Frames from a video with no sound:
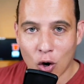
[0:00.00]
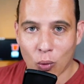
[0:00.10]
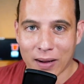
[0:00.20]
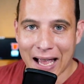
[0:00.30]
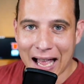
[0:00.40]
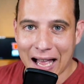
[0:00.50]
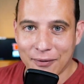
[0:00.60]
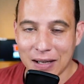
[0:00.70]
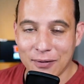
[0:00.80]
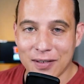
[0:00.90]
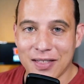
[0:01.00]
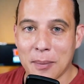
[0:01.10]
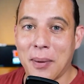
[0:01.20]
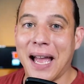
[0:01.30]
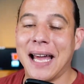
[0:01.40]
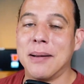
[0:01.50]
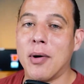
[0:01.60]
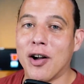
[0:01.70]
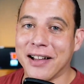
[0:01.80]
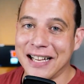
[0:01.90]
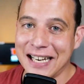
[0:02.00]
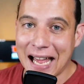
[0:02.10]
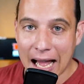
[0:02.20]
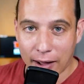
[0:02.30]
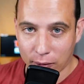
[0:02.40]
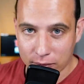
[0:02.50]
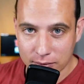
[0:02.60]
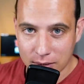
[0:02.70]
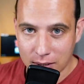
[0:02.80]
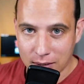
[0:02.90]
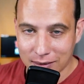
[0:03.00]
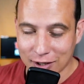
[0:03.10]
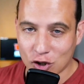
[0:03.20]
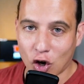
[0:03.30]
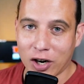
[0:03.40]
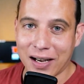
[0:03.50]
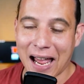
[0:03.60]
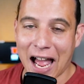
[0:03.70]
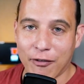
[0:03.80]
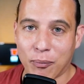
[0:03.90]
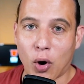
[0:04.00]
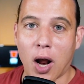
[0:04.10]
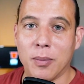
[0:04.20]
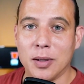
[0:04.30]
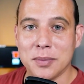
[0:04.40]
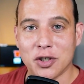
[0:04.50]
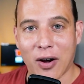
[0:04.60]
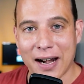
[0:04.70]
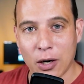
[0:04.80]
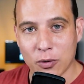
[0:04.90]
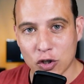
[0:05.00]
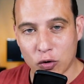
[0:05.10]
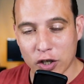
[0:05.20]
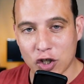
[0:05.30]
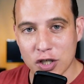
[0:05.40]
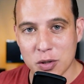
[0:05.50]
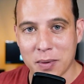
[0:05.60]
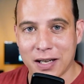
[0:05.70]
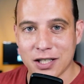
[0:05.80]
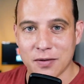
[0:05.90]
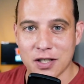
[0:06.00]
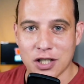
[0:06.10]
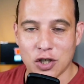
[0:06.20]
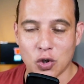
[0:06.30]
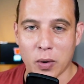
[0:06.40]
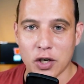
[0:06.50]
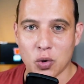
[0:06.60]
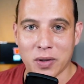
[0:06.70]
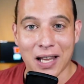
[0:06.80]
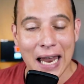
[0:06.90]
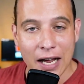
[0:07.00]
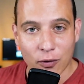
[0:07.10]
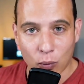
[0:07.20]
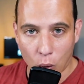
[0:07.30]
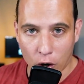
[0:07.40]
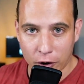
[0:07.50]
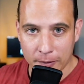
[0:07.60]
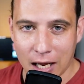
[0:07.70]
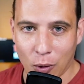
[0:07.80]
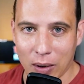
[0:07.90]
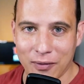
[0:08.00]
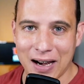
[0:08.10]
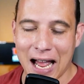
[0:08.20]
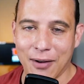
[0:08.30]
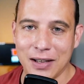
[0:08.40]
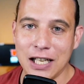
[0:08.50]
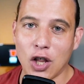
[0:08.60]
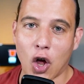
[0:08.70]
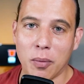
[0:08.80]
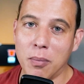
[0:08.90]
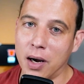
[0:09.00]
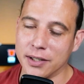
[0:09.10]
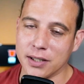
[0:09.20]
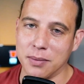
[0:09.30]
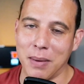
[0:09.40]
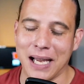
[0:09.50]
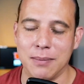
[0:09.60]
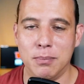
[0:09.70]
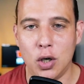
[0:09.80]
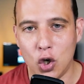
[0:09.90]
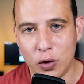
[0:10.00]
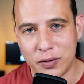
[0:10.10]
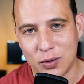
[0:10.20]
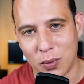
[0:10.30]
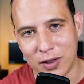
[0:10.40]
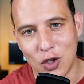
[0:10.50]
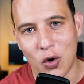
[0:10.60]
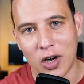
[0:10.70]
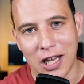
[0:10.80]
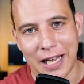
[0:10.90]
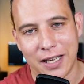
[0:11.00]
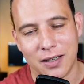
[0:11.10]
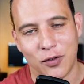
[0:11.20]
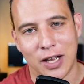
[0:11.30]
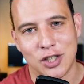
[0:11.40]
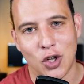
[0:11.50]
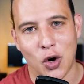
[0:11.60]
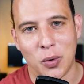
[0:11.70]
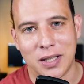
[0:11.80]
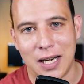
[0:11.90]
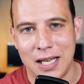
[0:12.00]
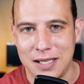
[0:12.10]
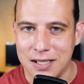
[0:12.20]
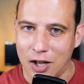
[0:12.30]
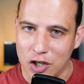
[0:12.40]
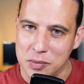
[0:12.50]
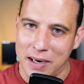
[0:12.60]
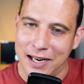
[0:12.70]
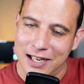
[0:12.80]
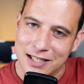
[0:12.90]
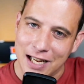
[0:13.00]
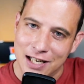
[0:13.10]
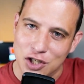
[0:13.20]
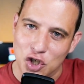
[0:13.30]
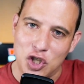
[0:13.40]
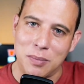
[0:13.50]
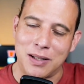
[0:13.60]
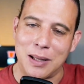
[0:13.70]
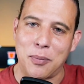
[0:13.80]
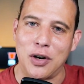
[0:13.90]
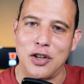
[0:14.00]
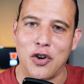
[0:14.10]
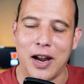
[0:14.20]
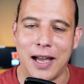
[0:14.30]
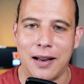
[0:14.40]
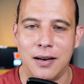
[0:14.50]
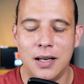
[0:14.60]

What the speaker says: We have even the Panama Canal that's starting to have problems. They're adding restrictions because of the situation with the lack of water. And we even have Elon Musk making moves with Neuralink. If you guys don't know what that is, I'll explain it in a second. It's the chip that they put in your head